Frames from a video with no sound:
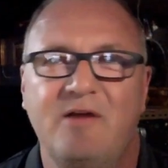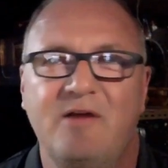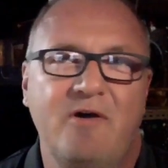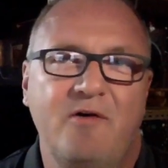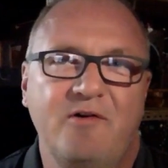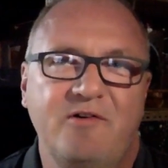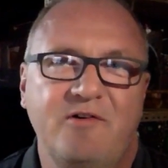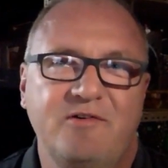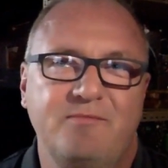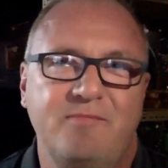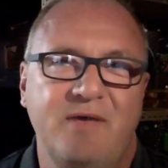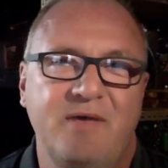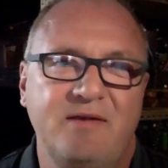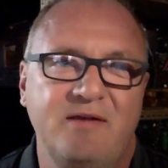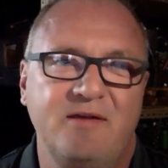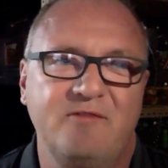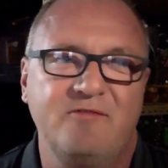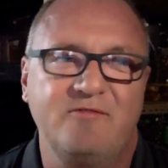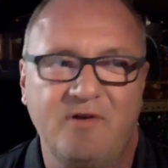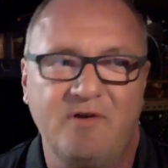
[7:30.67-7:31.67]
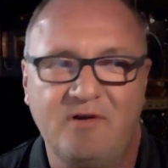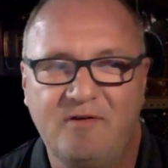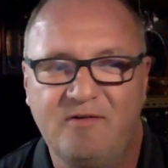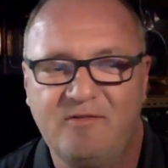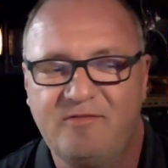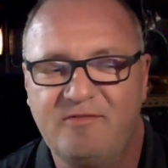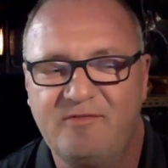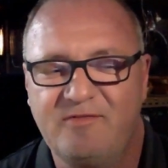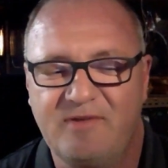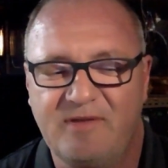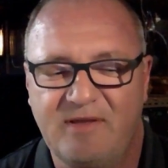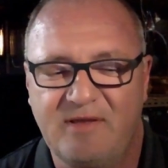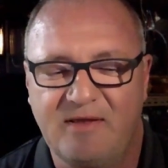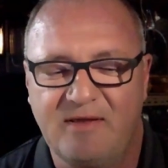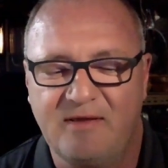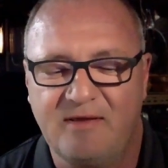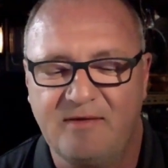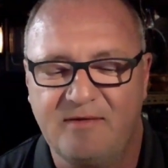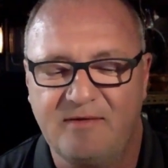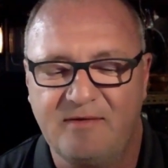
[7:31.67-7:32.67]
but I've always been involved
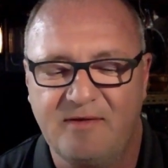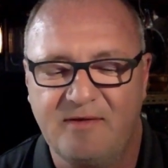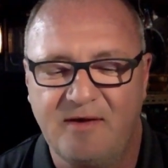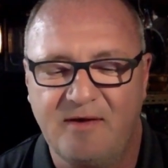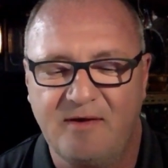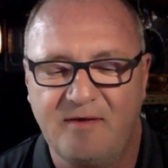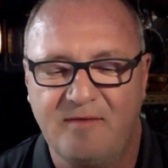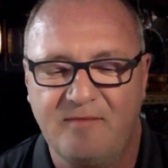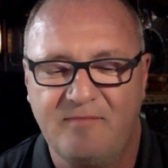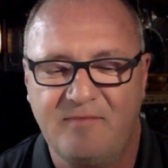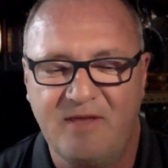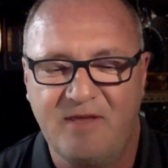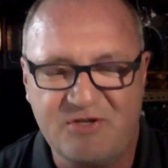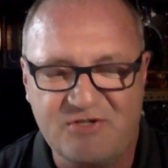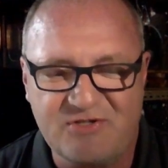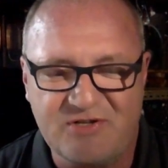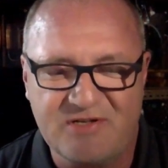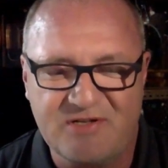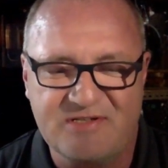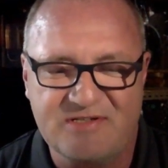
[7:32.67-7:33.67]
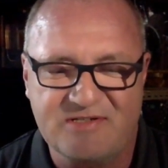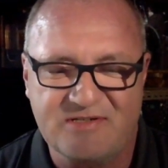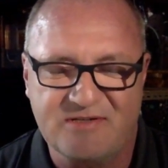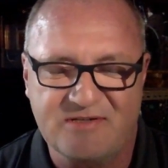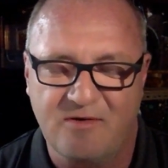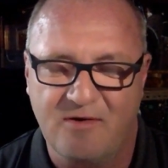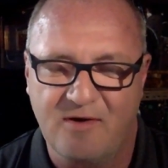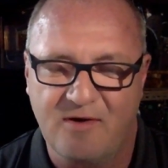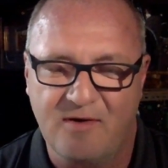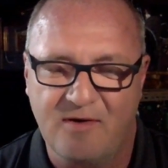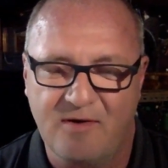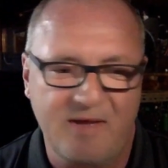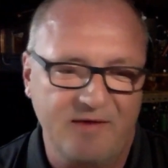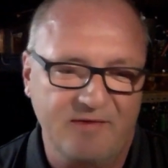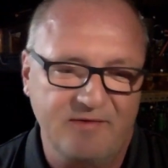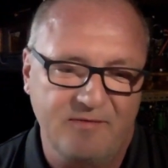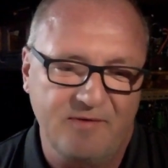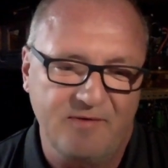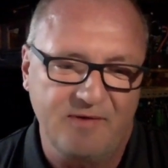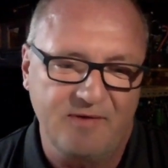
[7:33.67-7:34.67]
in engines going
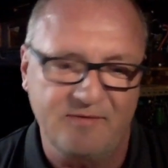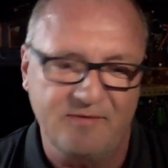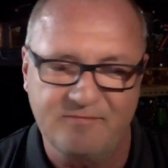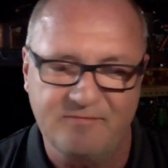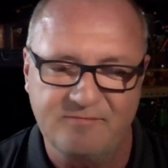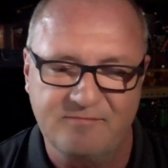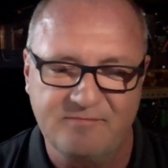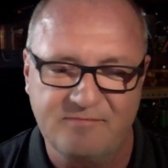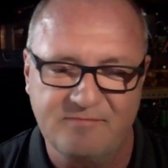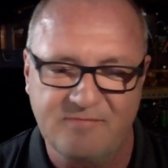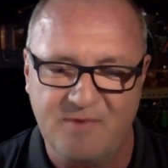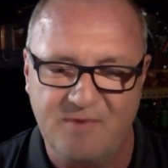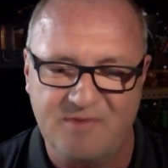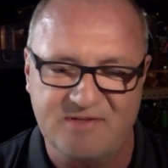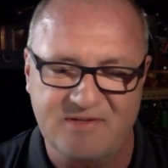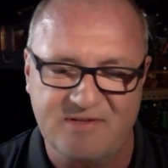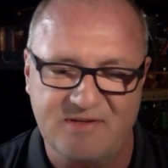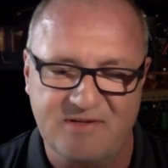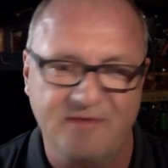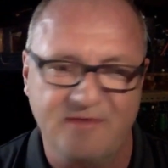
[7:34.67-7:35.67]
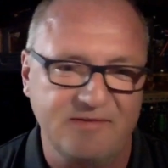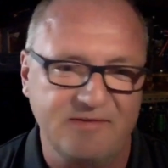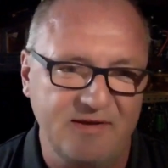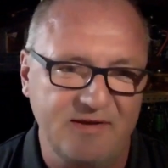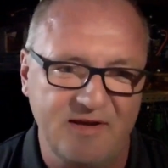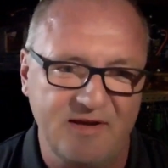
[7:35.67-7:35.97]
back to when I was a young